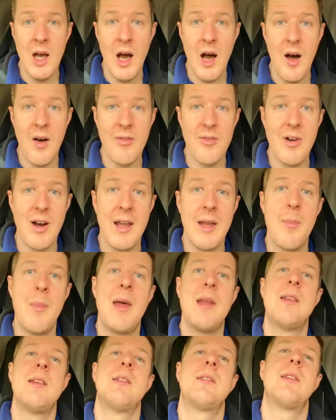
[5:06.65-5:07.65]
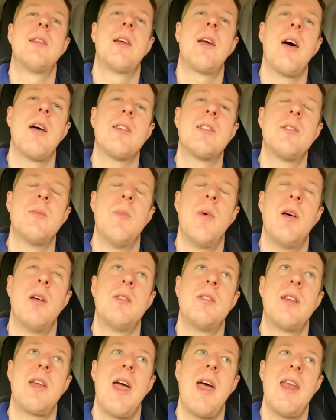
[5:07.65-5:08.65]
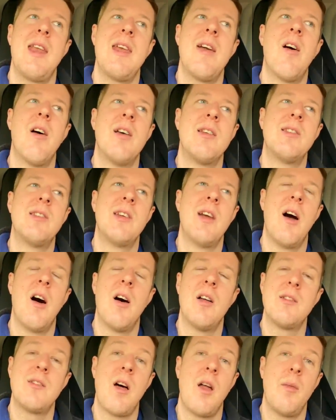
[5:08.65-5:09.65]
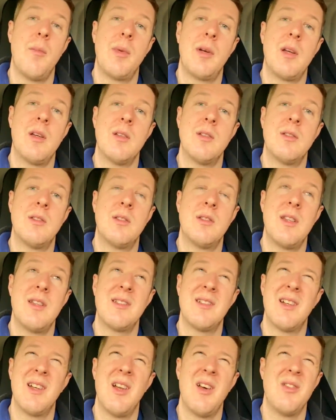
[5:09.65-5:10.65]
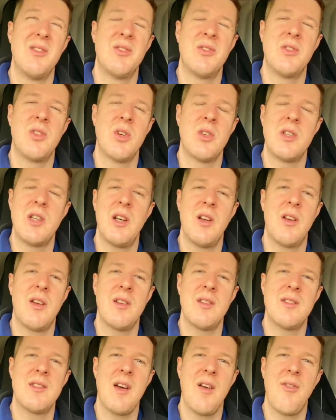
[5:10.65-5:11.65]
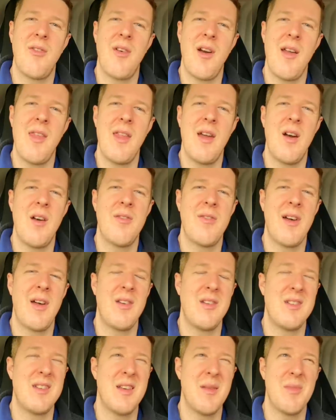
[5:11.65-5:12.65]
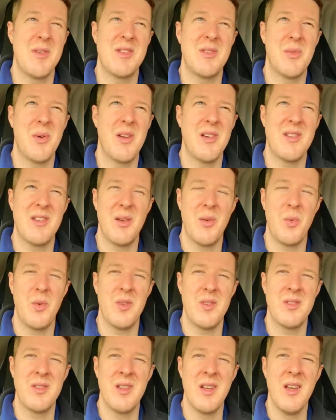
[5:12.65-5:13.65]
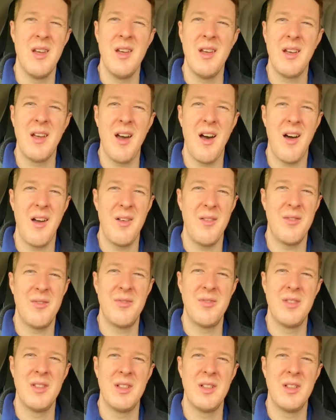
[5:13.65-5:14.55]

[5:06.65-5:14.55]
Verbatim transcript: I've recommended to the customer to get an EICR done because there's loads of dodgy looking stuff around there. I found a dimmer switch that was kind of